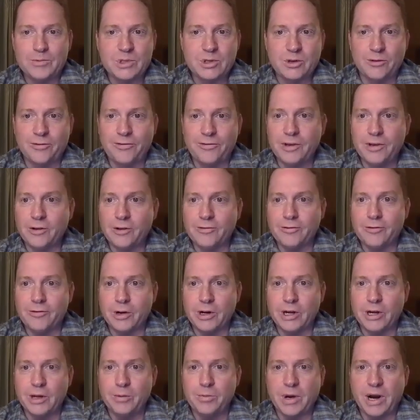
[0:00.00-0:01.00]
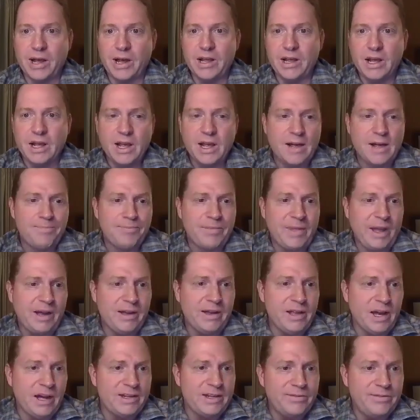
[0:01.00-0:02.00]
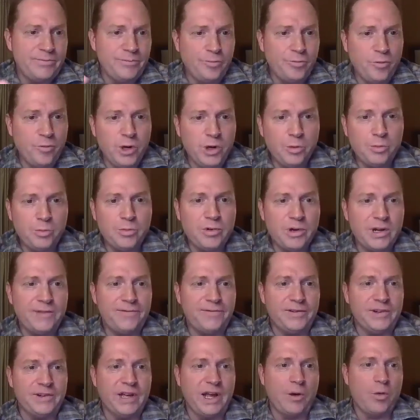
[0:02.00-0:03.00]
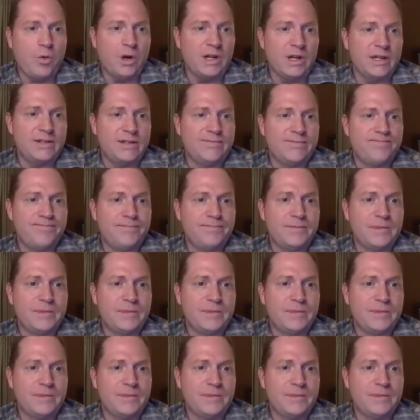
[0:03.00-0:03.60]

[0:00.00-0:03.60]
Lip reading: So feel free. But I real briefly, I want